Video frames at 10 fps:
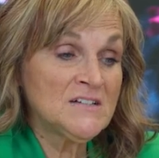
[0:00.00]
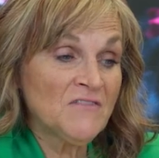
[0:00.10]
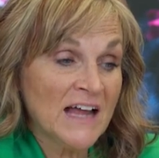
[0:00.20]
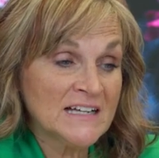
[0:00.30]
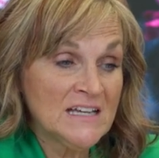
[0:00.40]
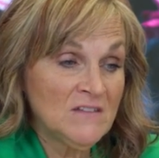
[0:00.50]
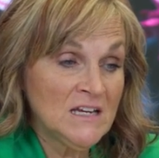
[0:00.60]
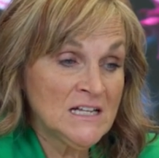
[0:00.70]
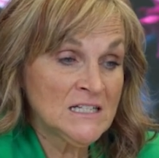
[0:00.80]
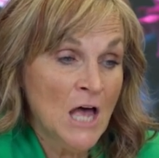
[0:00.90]
of
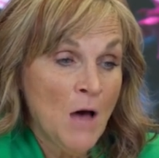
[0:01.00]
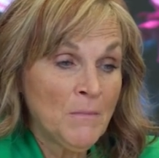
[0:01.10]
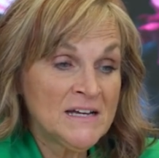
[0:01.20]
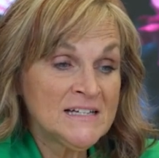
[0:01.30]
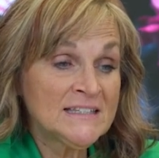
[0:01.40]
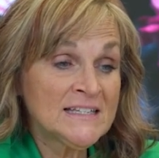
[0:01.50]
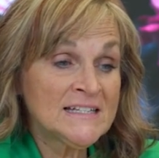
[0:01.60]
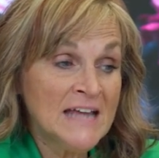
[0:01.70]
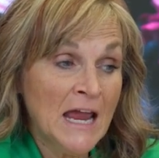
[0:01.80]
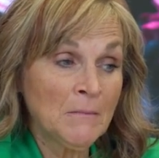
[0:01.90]
activities, but it is the
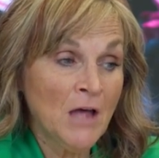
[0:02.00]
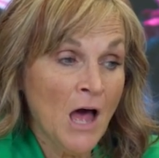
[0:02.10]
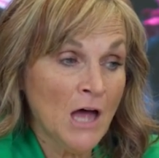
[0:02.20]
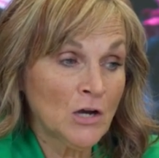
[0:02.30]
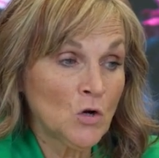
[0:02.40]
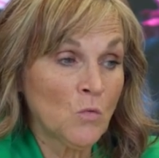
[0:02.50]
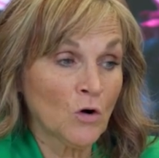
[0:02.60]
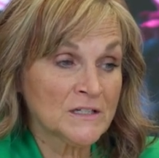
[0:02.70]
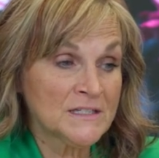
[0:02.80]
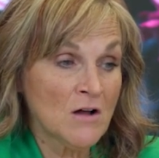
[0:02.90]
same God who
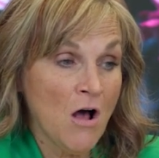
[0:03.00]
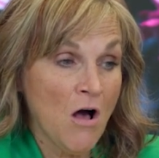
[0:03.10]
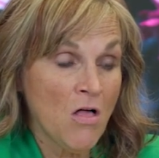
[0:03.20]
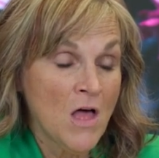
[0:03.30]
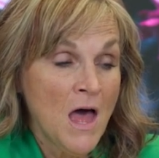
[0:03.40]
works in all.